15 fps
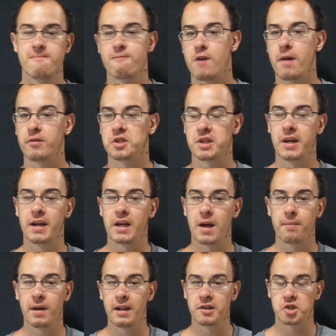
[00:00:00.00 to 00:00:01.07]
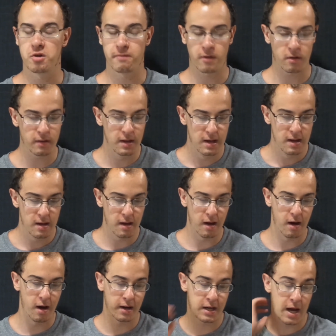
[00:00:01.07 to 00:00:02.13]
You haven't seen Endgame yet. That's your fault.
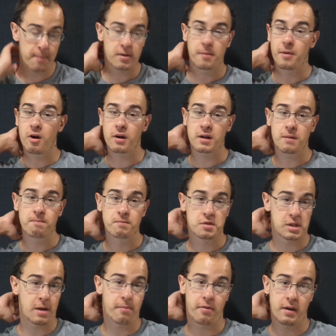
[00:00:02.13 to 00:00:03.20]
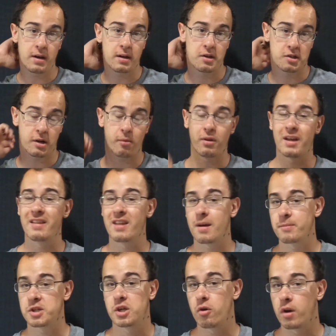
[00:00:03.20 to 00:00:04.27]
Uh, Captain America, same thing. He's not really in the
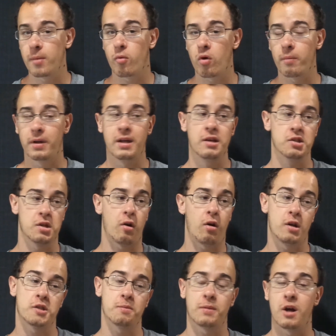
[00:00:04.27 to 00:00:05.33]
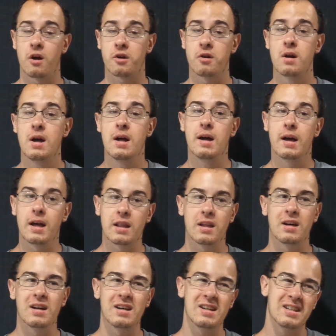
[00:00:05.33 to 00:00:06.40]
MCU anymore, but he is an awesome character in
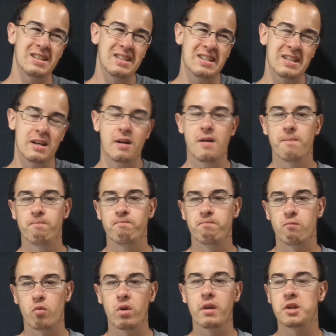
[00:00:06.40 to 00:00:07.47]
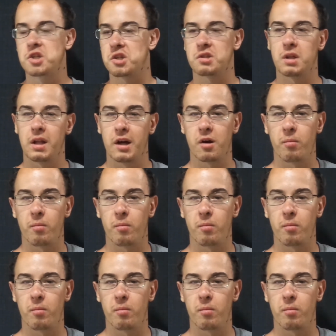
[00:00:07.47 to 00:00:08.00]
the, eh, really it's just the Lego